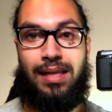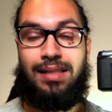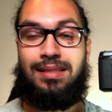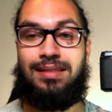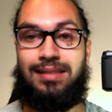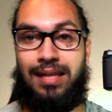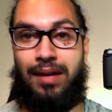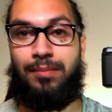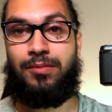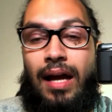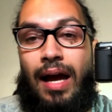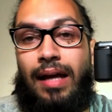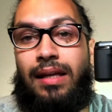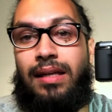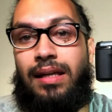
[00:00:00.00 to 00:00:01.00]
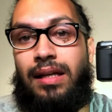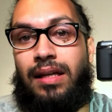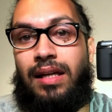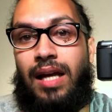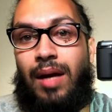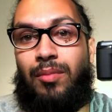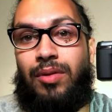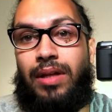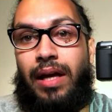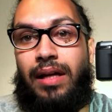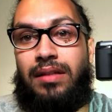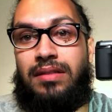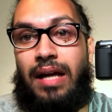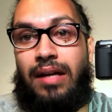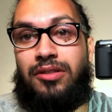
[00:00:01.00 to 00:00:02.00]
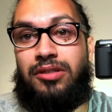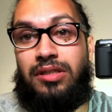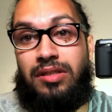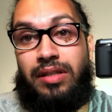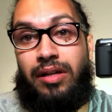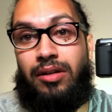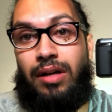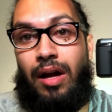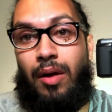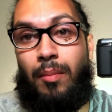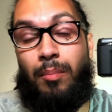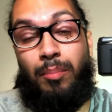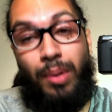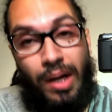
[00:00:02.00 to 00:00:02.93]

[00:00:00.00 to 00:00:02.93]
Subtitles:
except I could get a camera that is actually centered out.